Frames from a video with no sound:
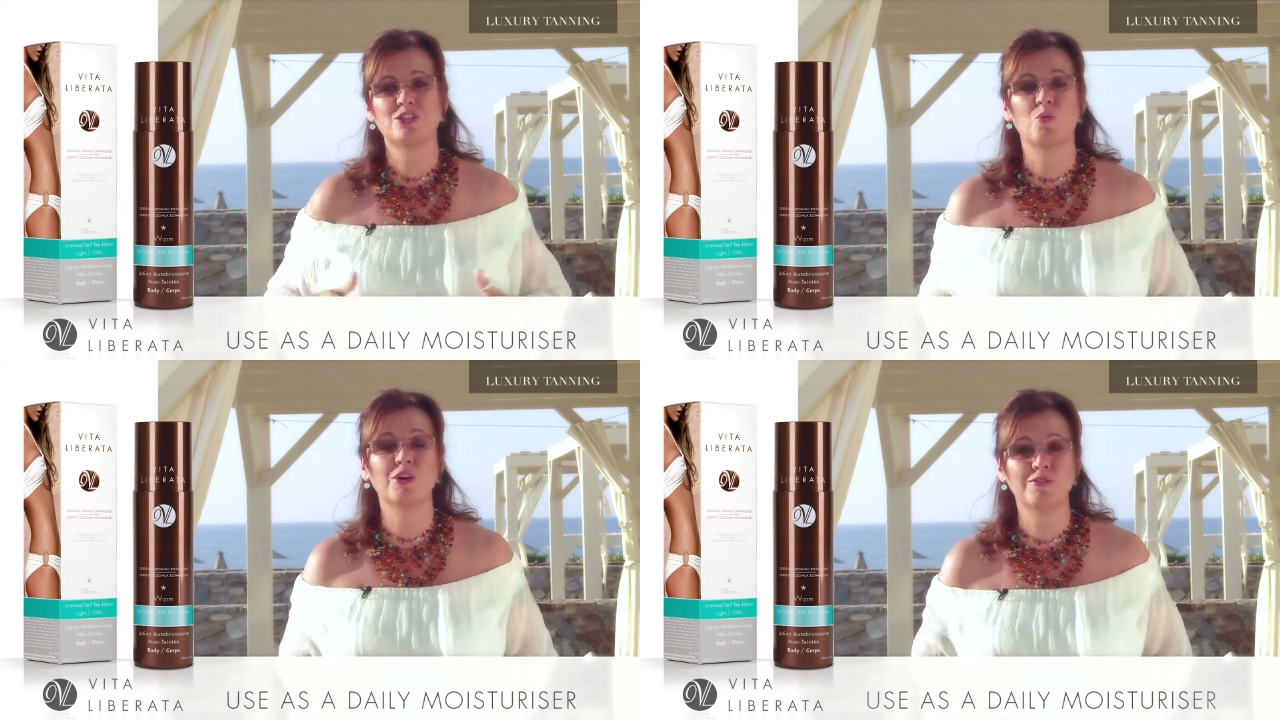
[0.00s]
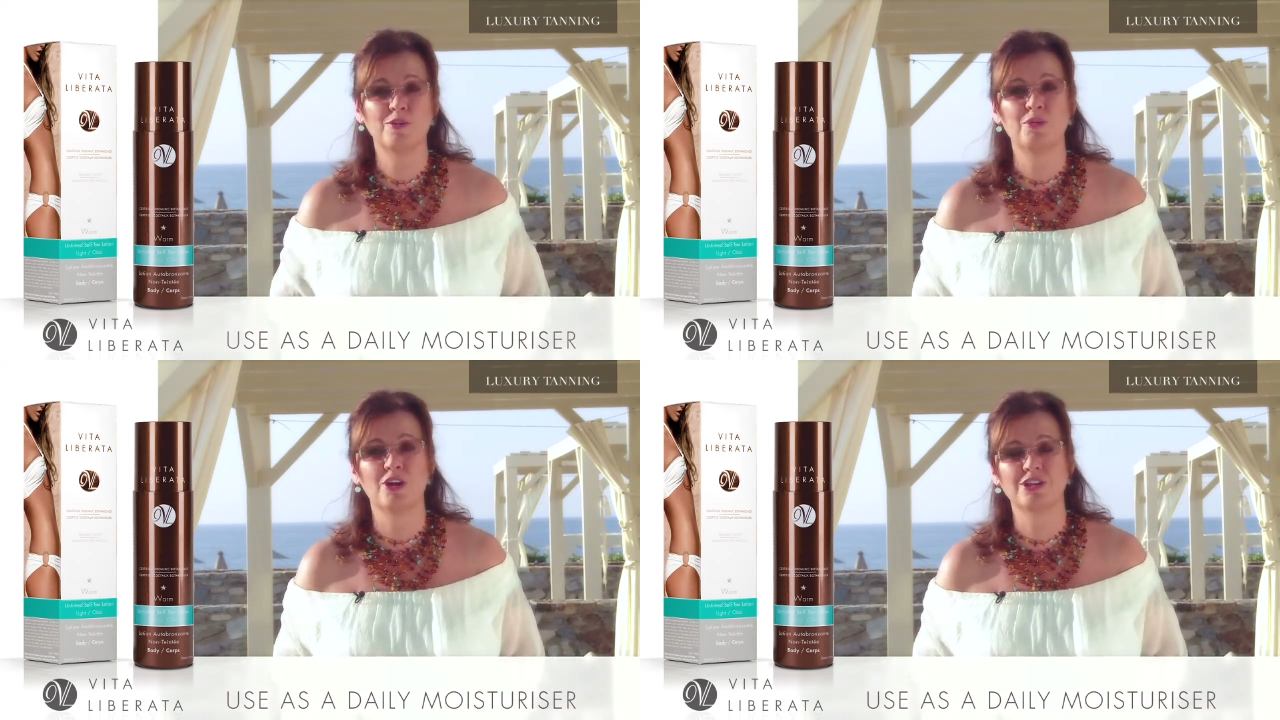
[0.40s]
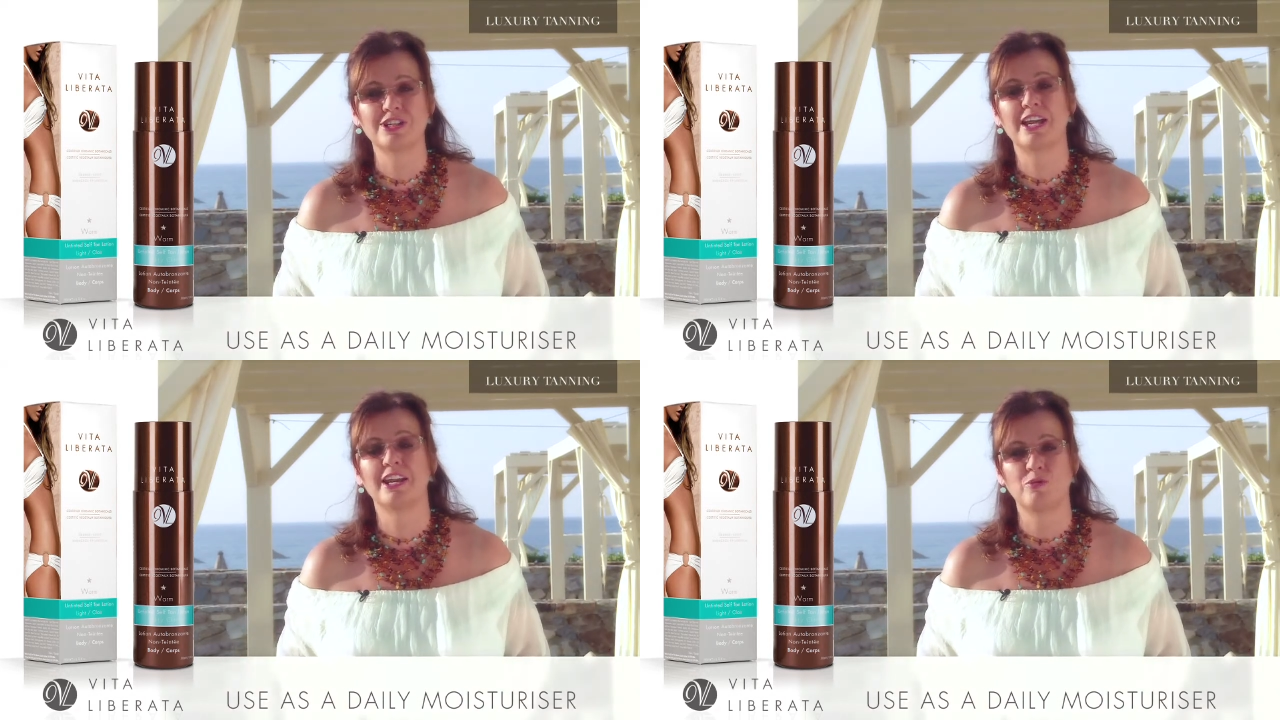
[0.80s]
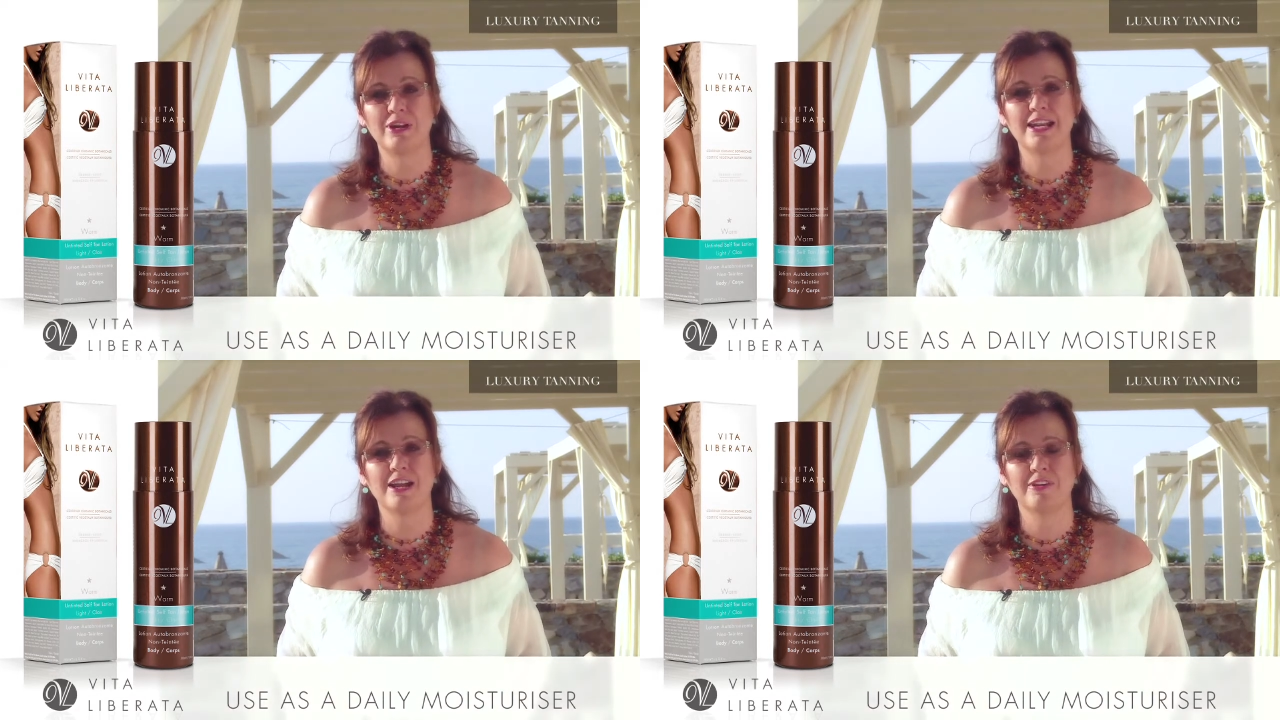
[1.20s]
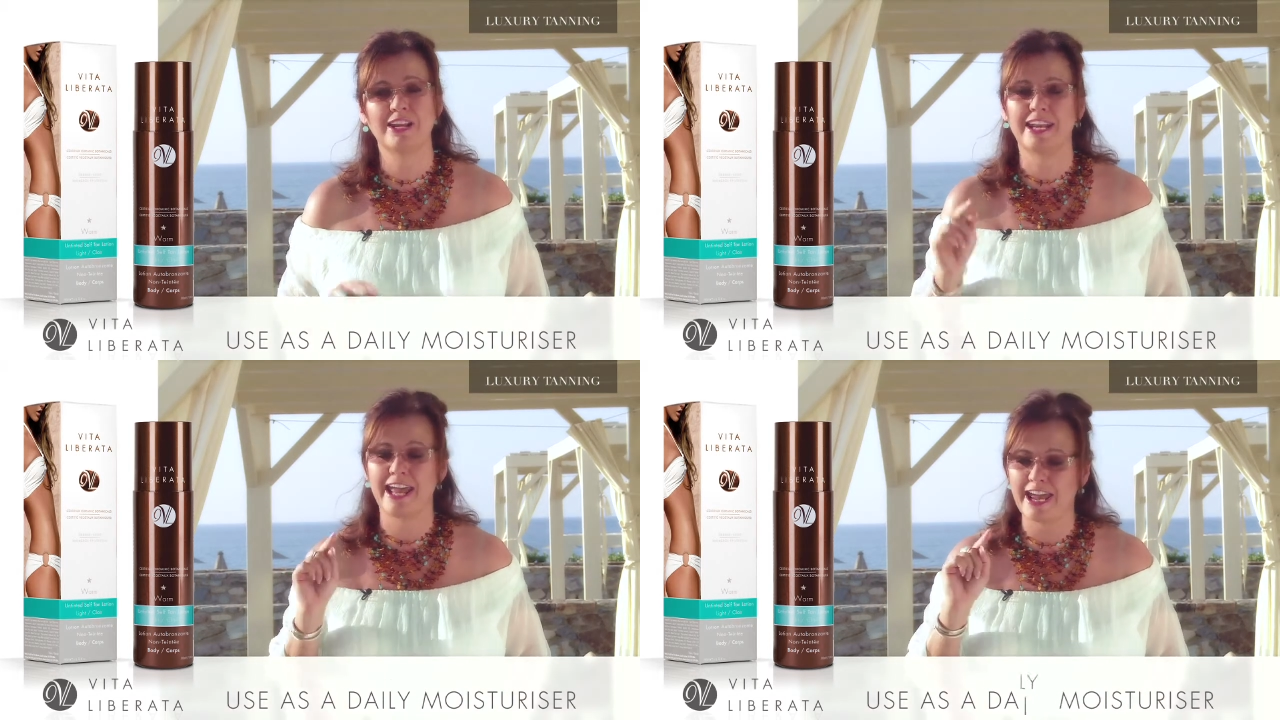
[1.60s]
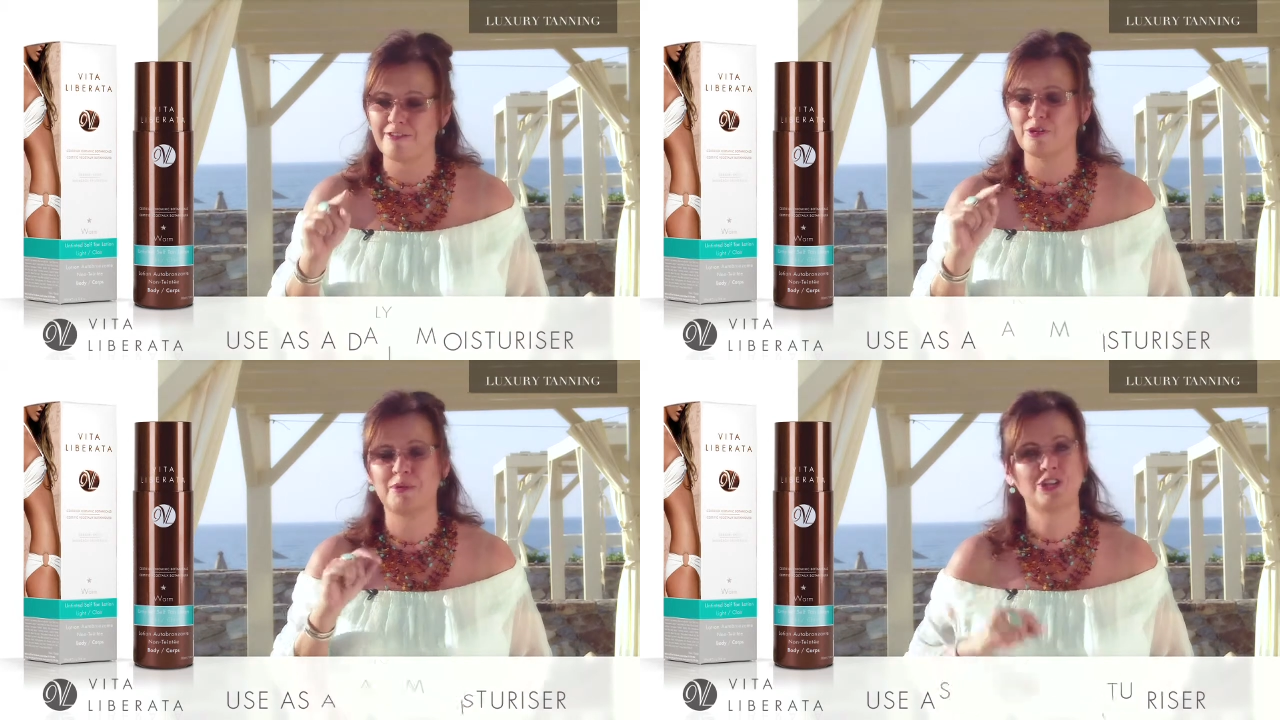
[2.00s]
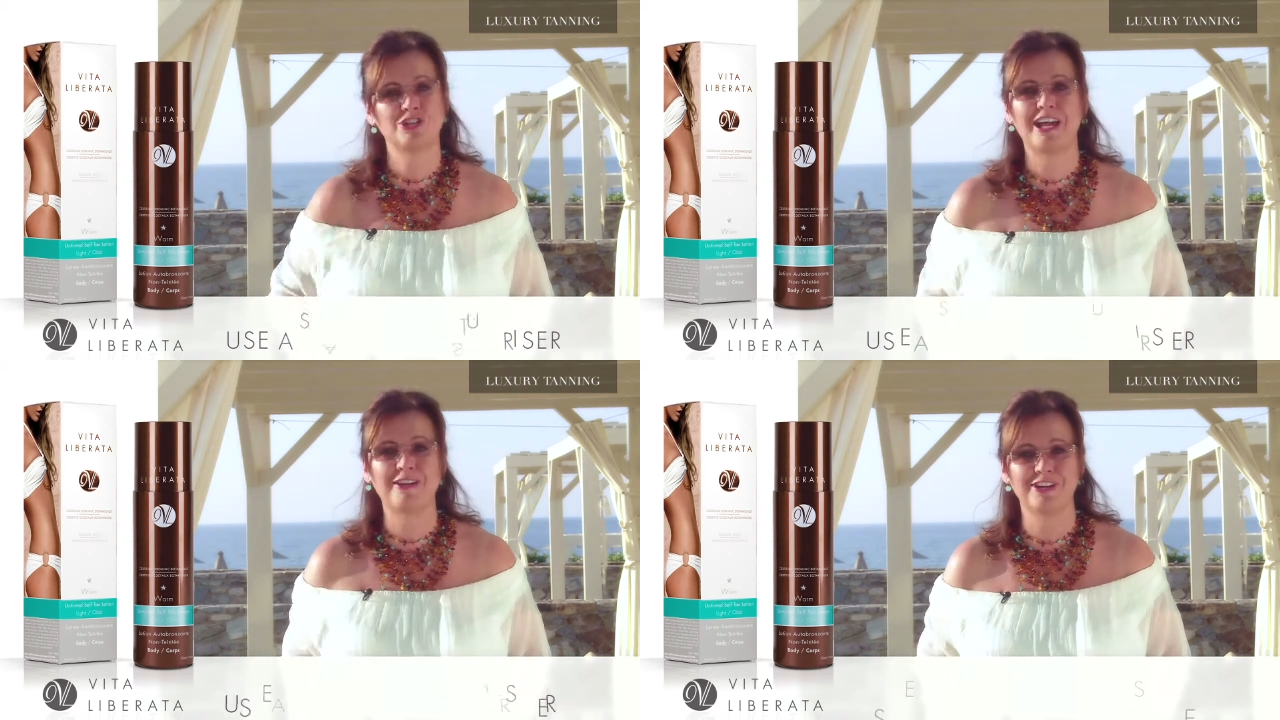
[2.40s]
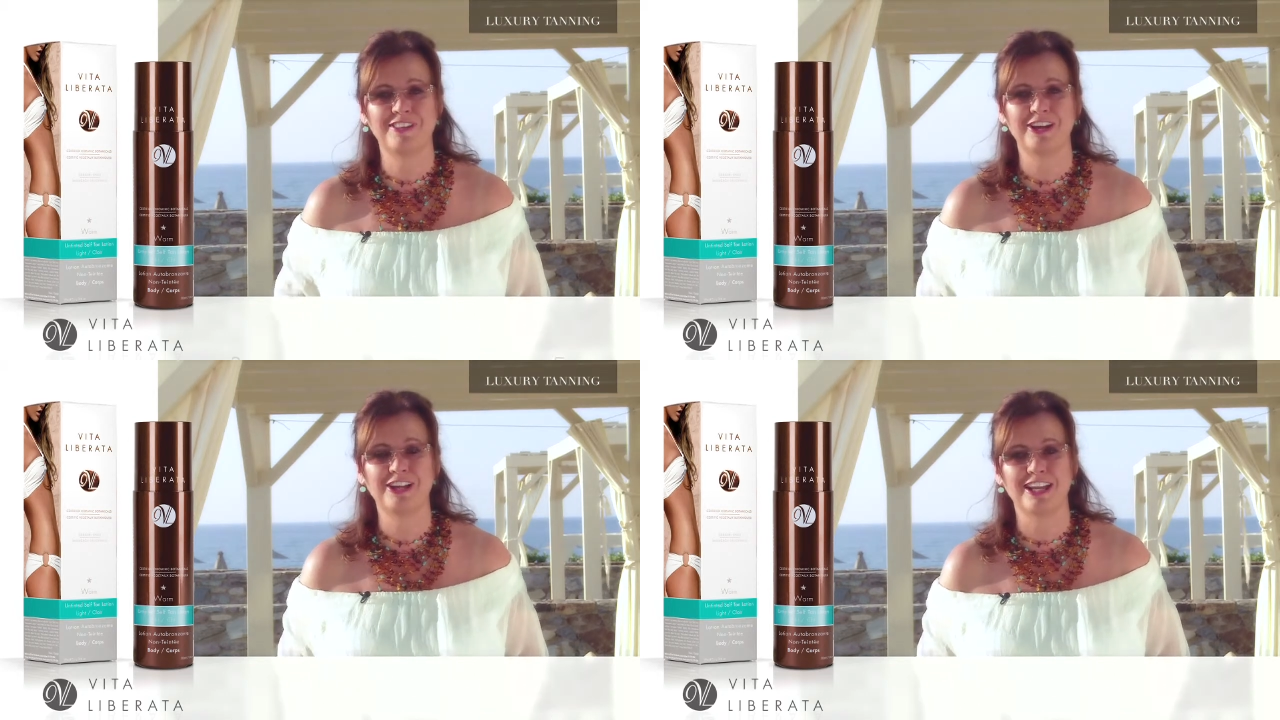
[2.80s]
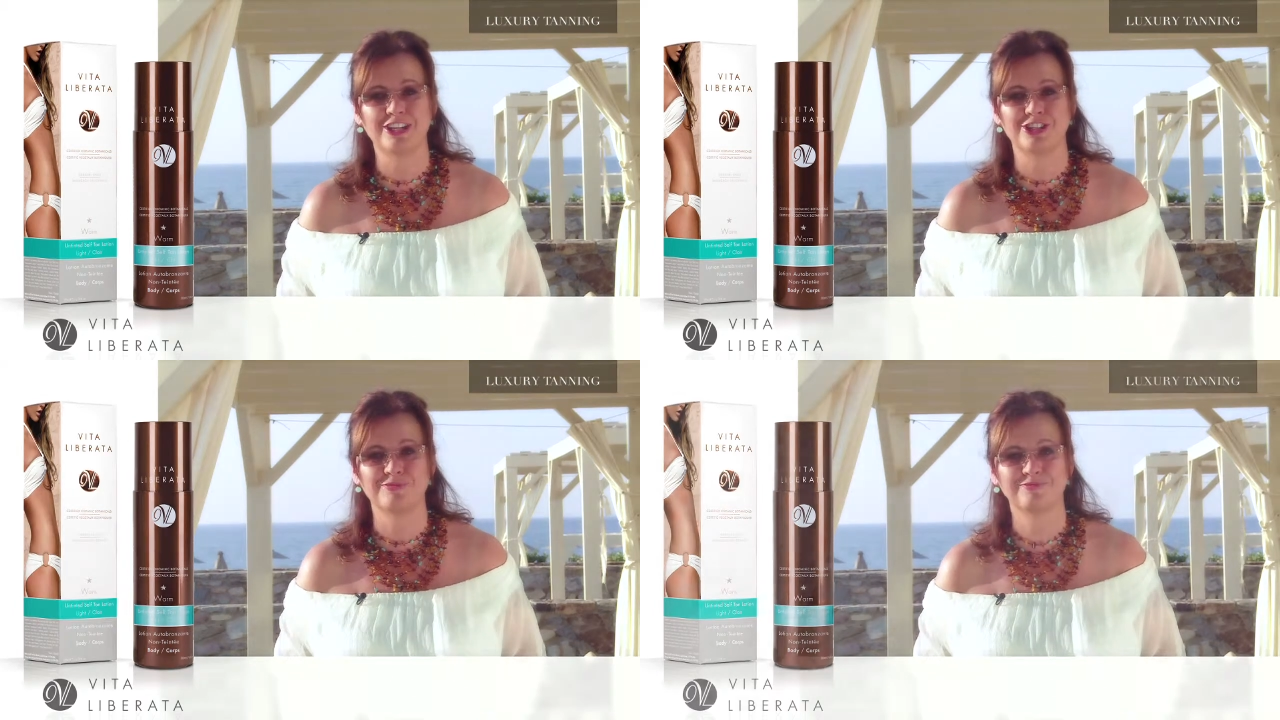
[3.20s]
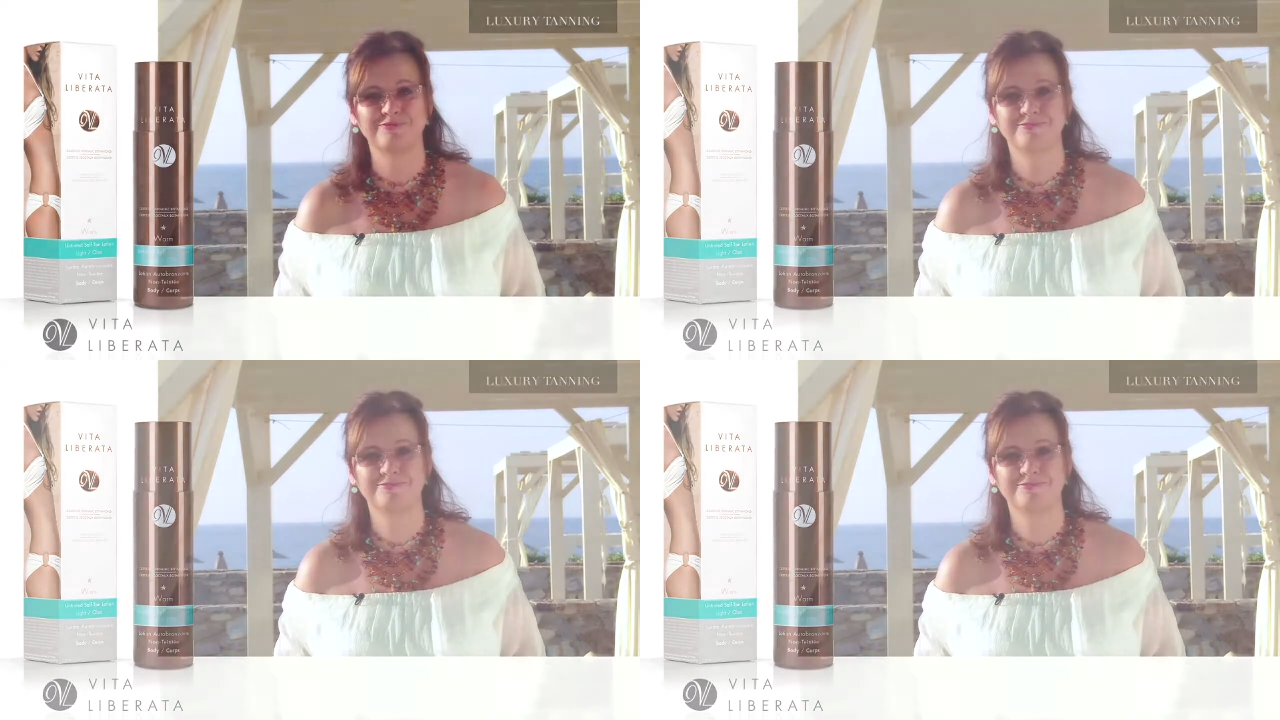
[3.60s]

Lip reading: It's a wonderful product, and I really love it, and everybody should have it in their collection.